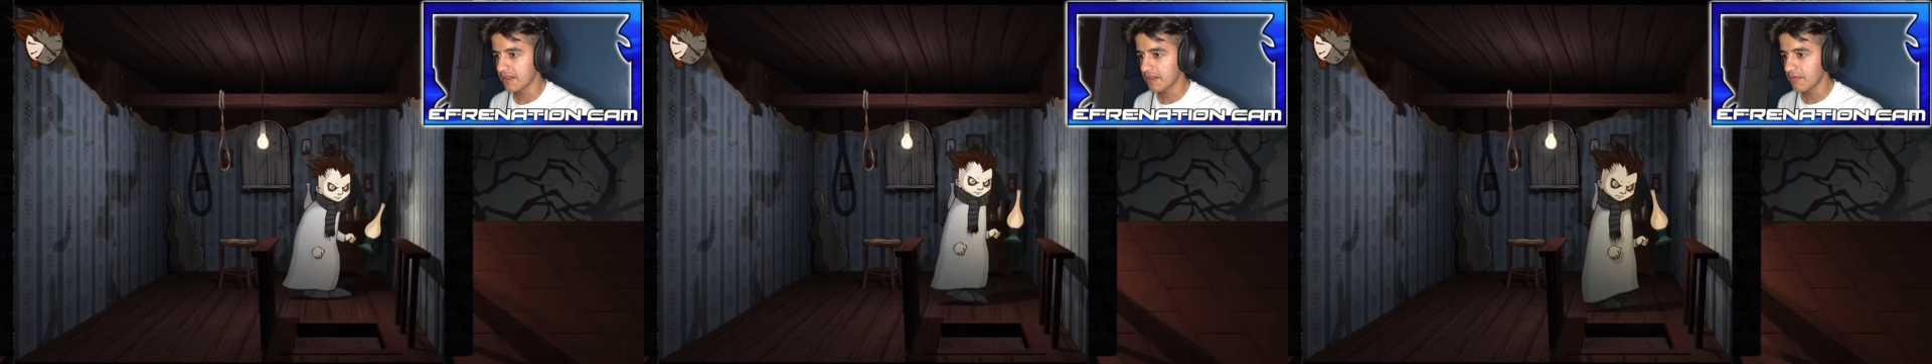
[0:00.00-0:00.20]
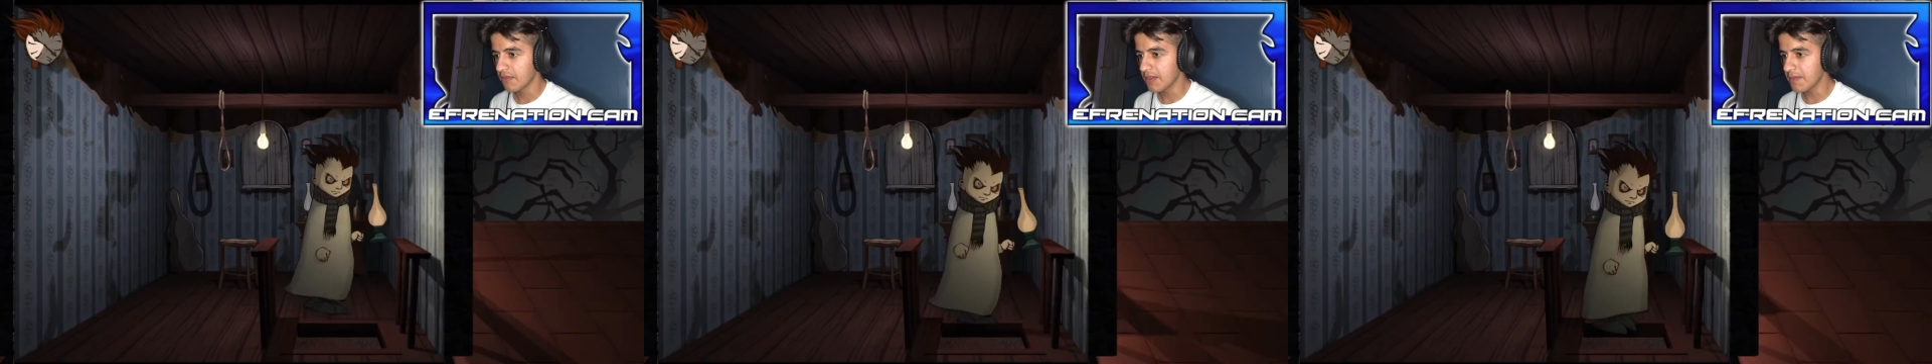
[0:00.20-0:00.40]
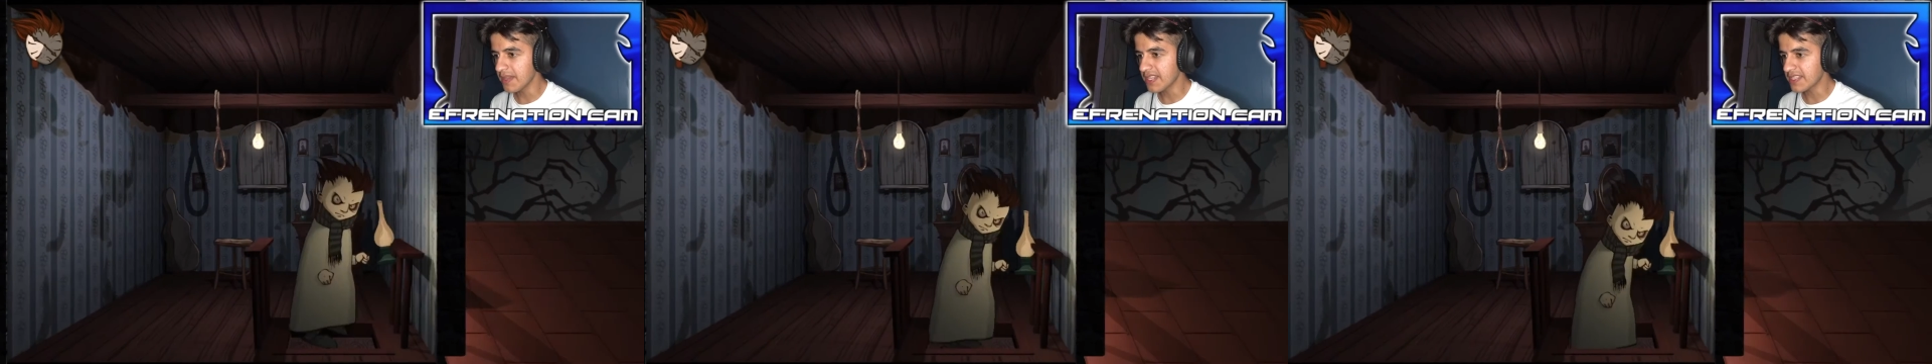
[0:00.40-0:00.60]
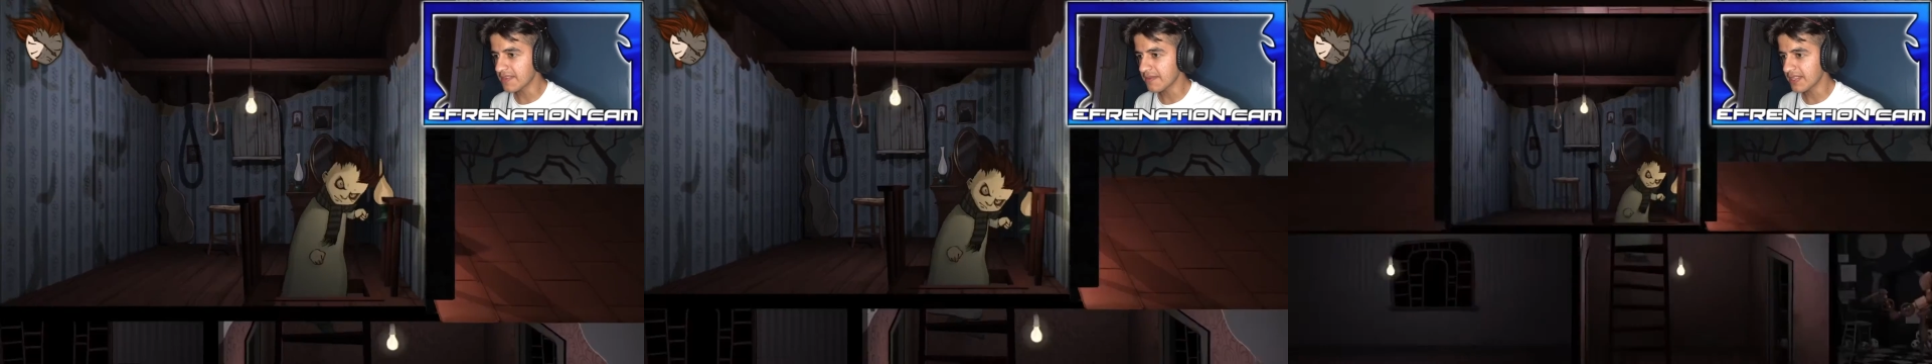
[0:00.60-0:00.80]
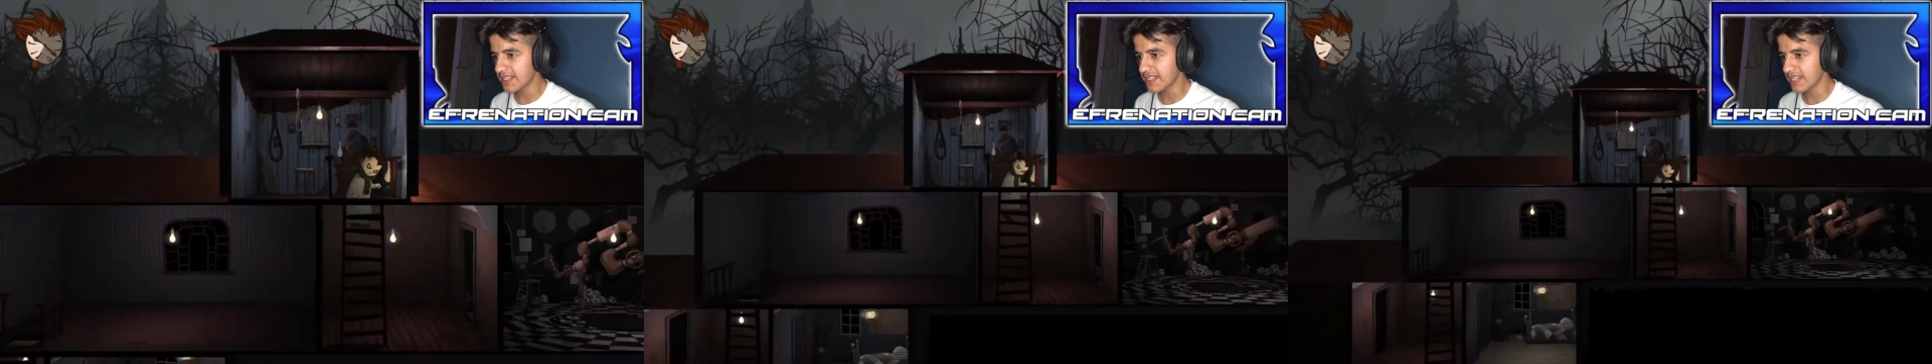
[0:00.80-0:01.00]
What do you mean
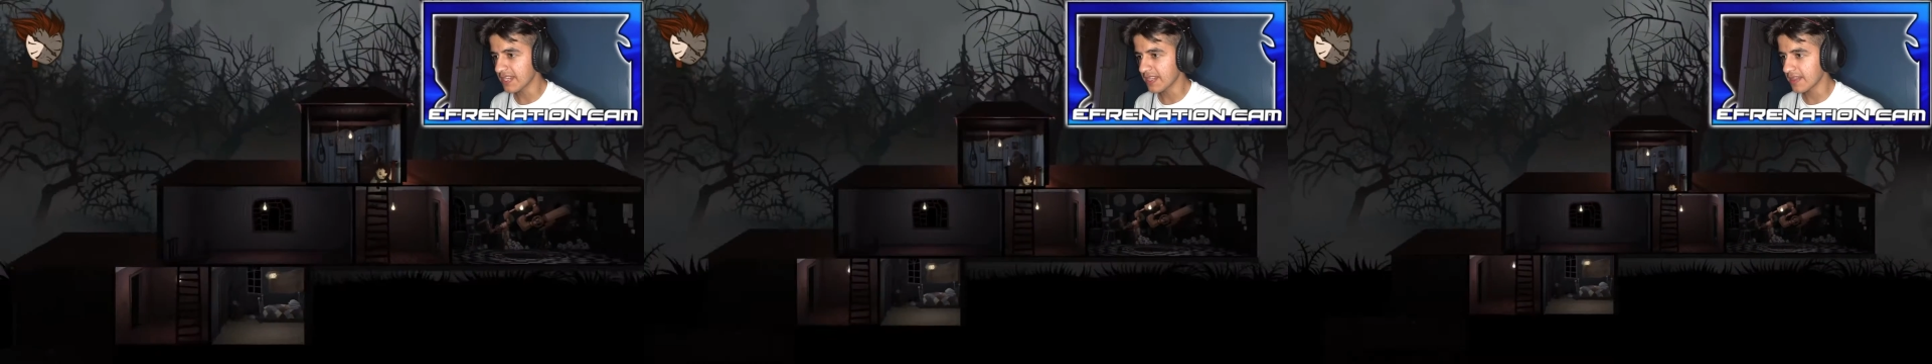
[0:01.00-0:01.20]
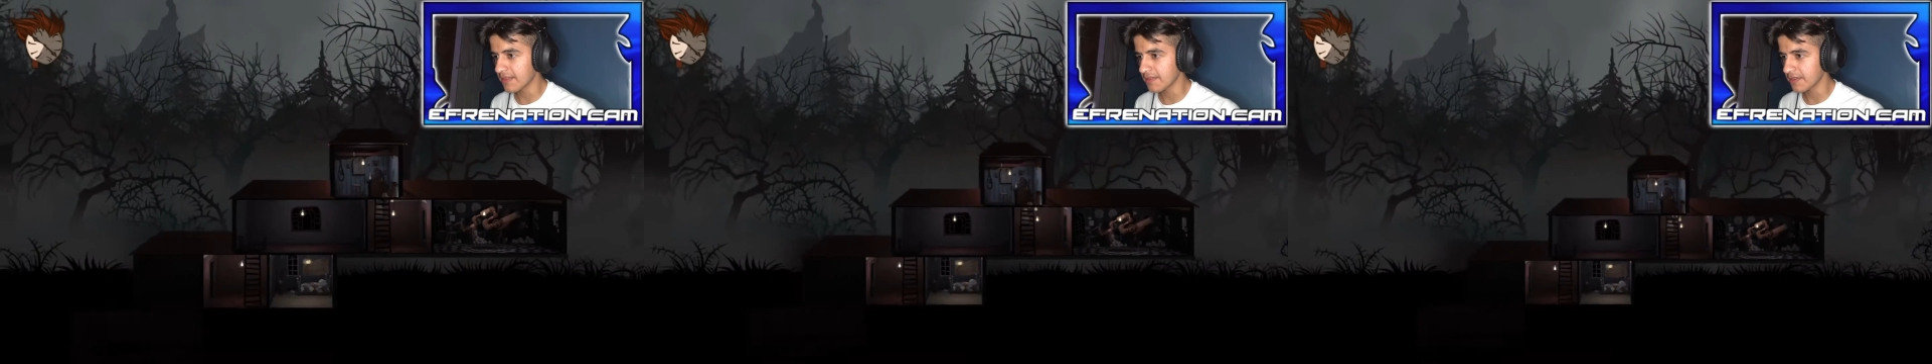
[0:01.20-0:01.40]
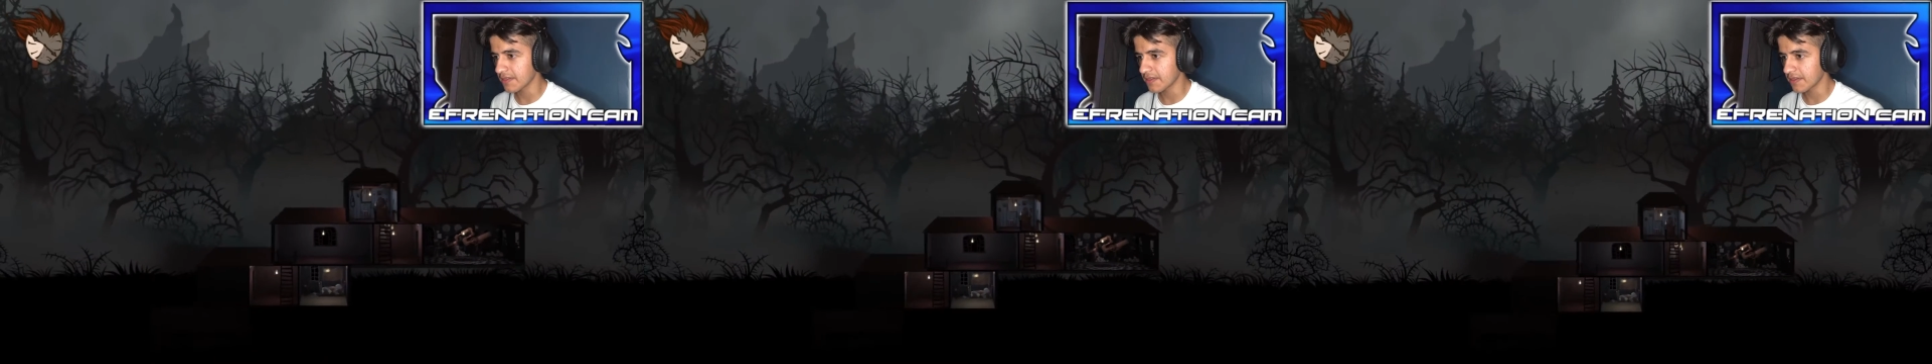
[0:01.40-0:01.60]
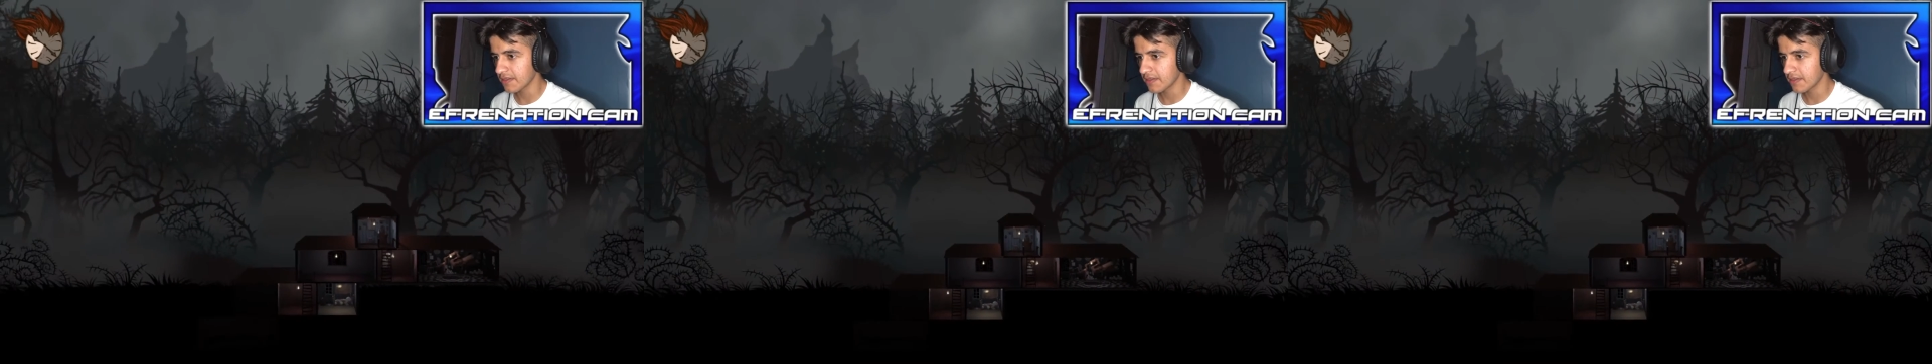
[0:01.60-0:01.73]
something's getting closer?